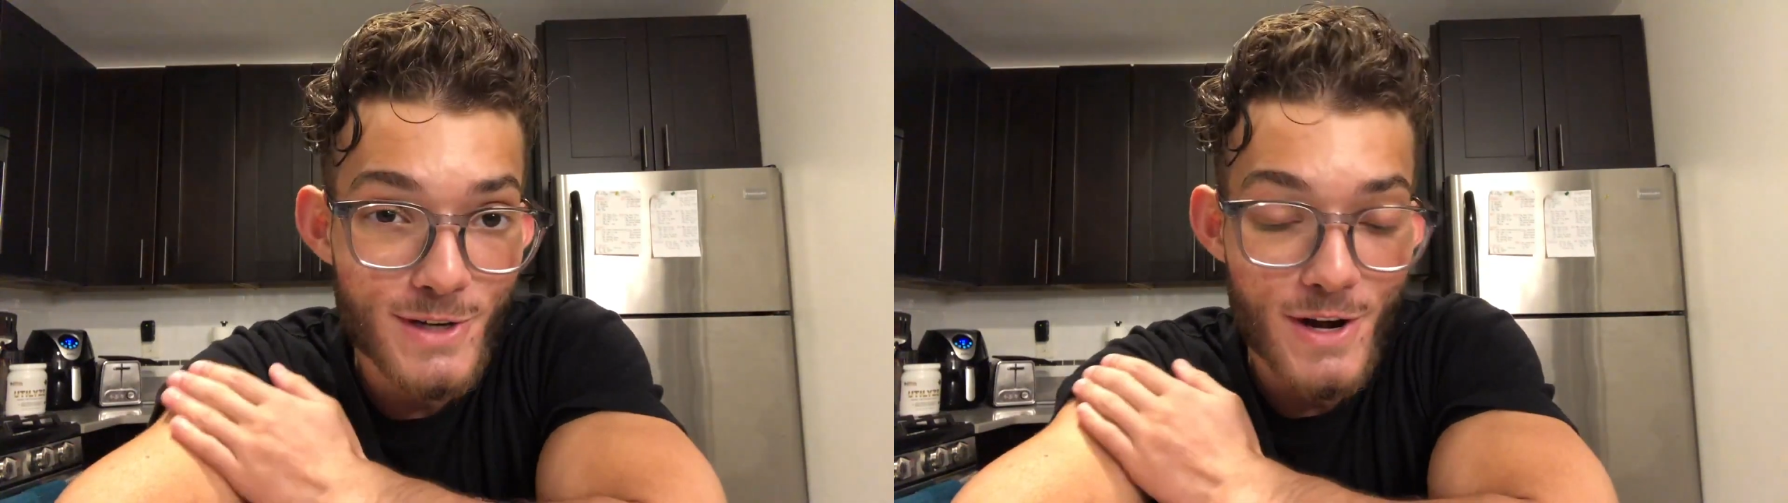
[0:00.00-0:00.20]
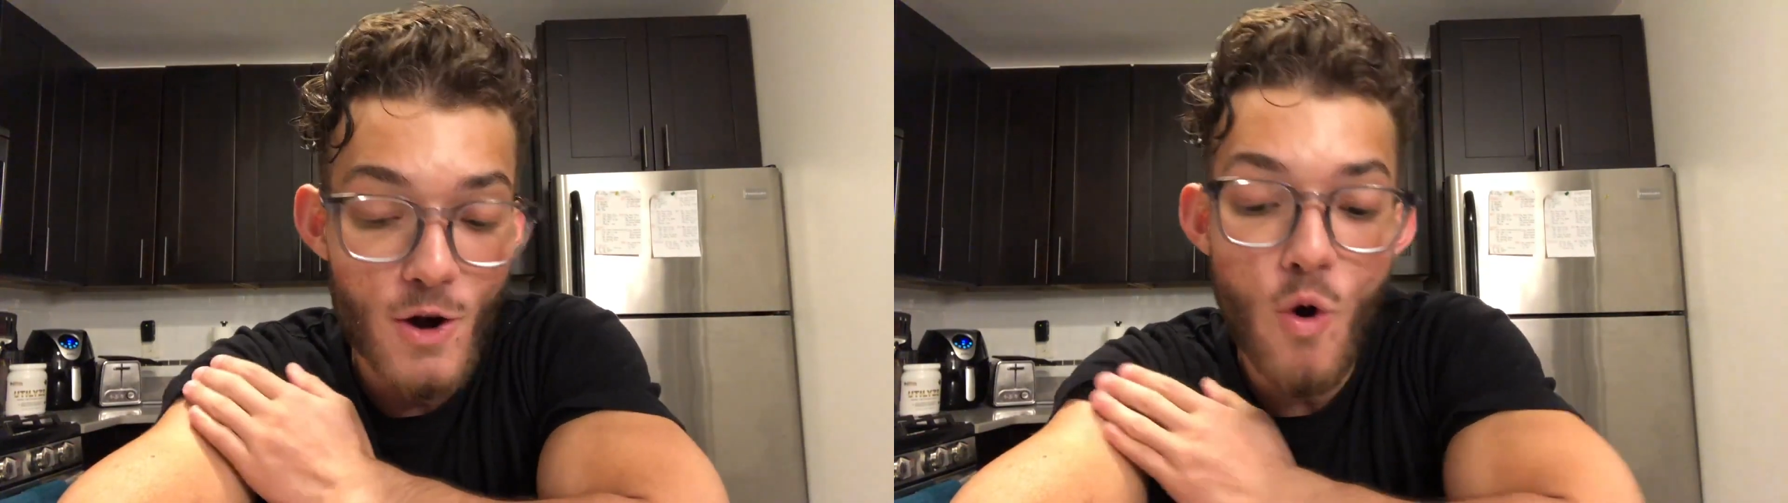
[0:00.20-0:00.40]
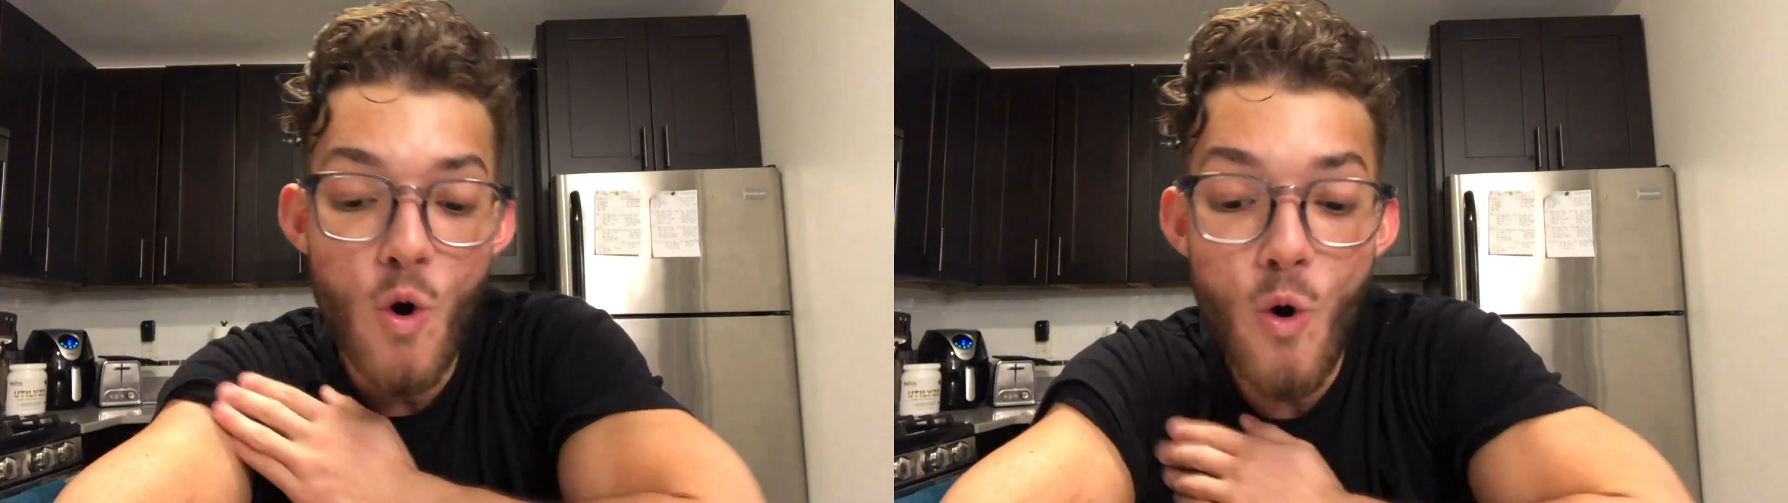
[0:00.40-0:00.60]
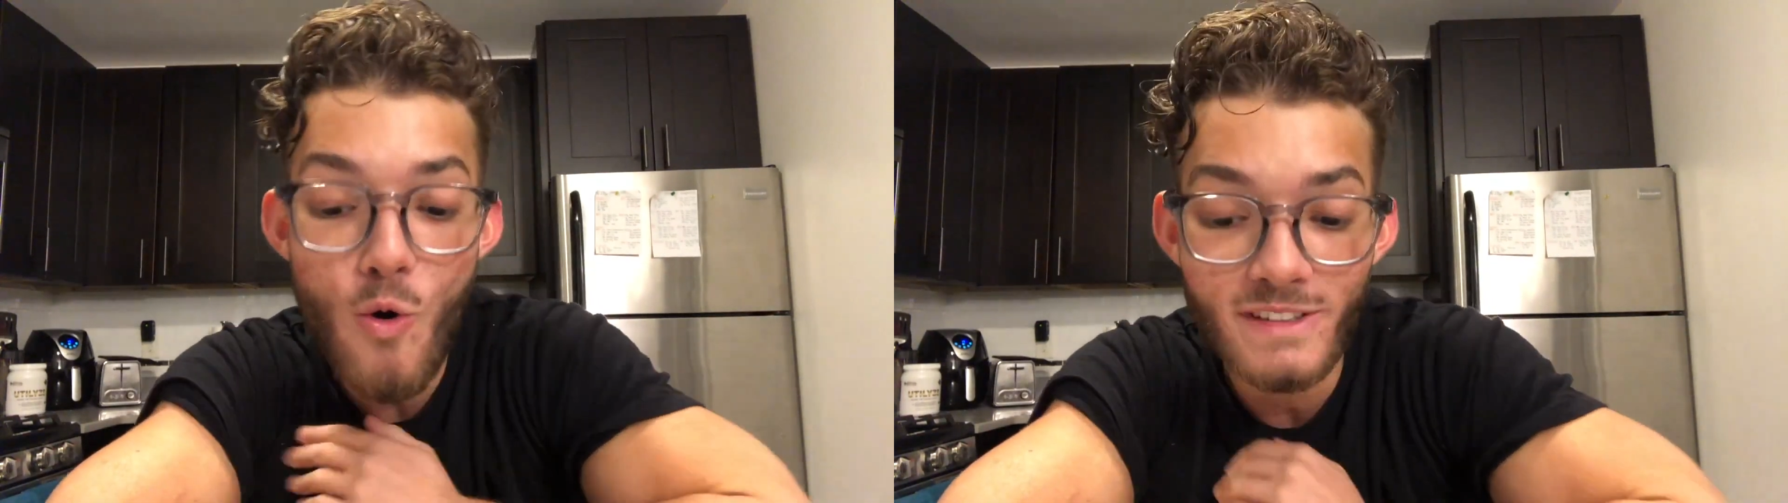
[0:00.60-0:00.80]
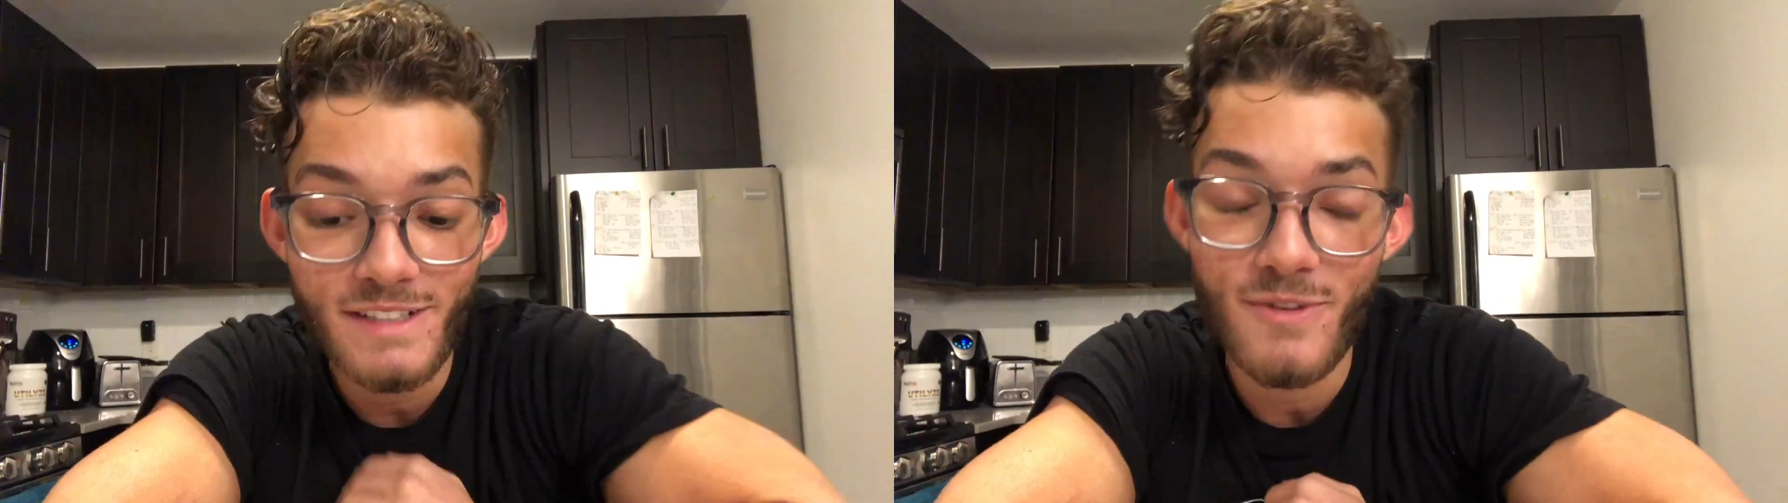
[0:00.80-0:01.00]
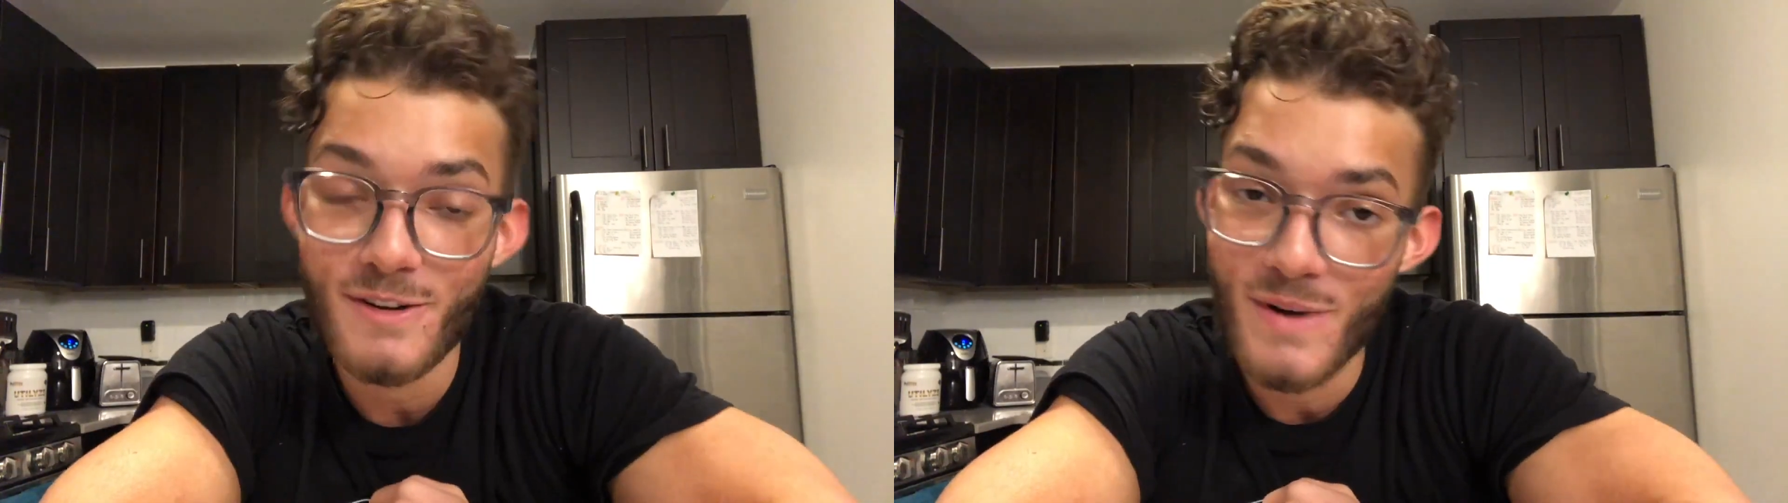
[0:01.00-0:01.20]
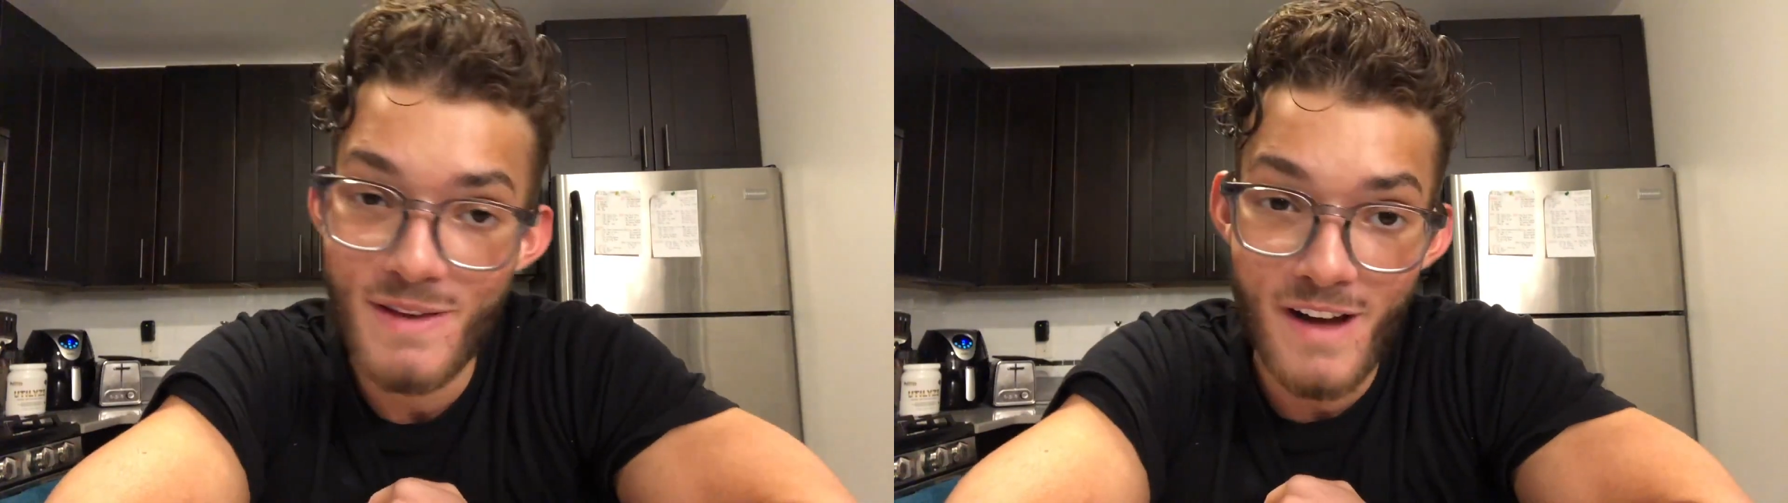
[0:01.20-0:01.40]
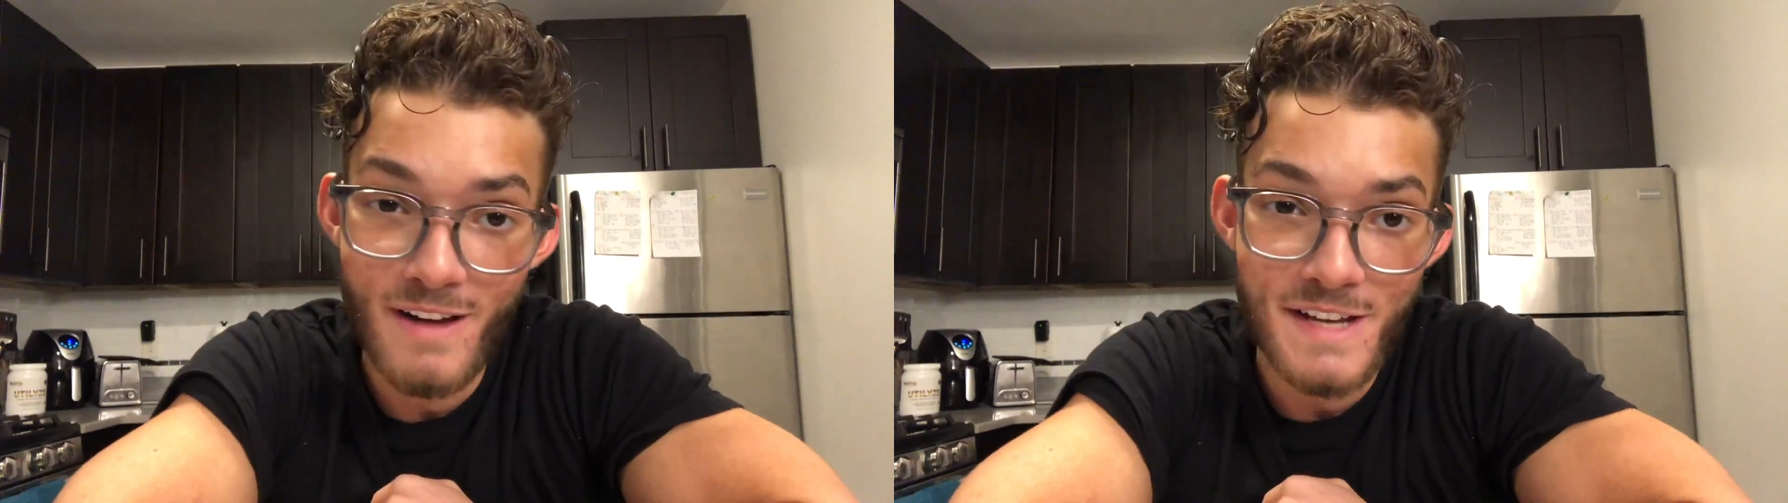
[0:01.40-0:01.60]
you're going to hold it for
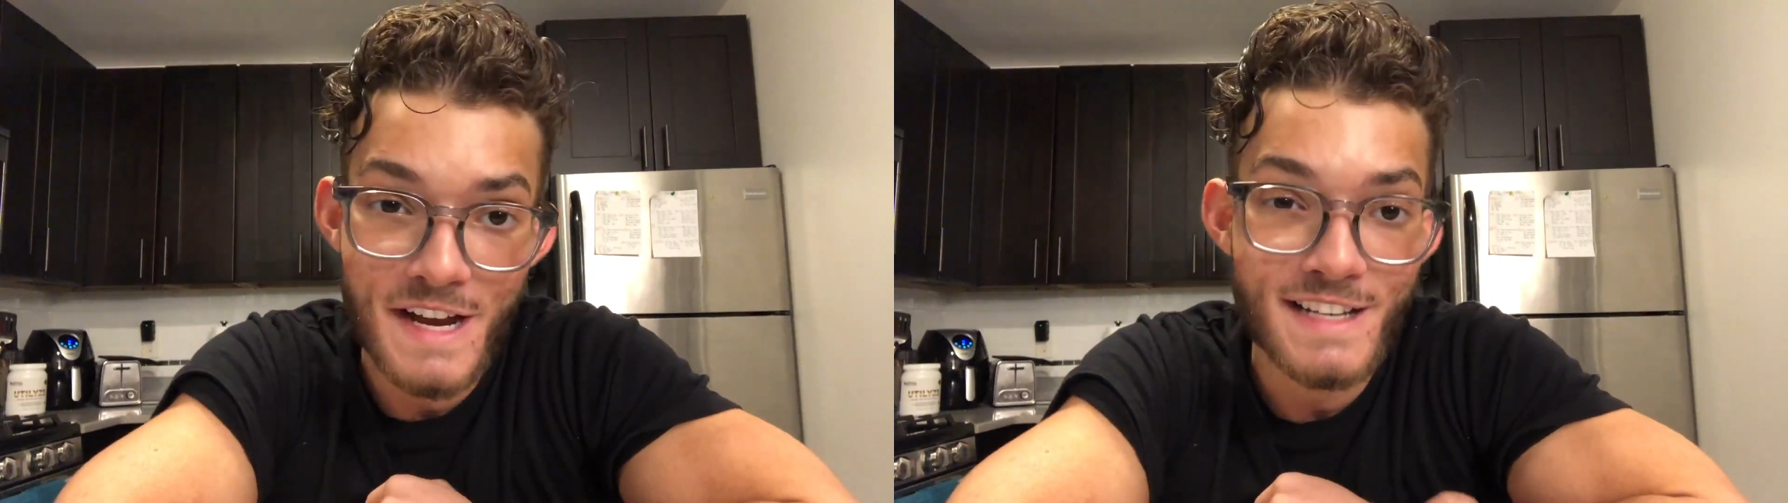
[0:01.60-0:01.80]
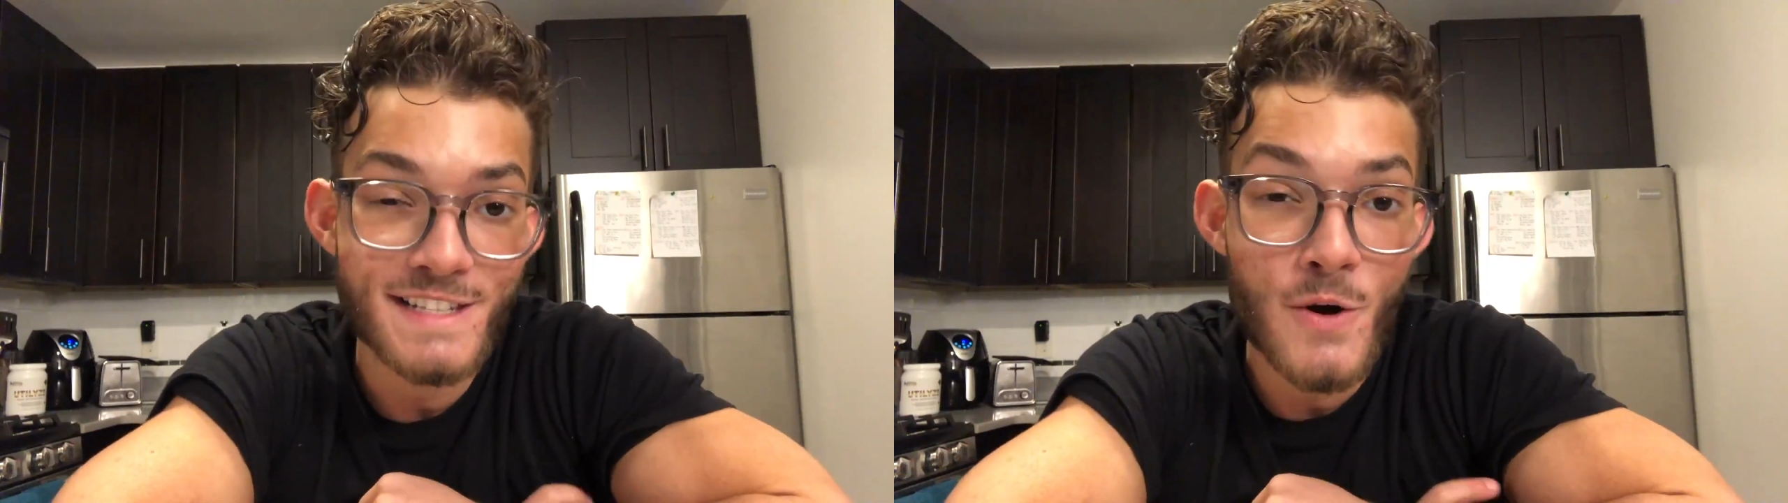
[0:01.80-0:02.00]
25 seconds.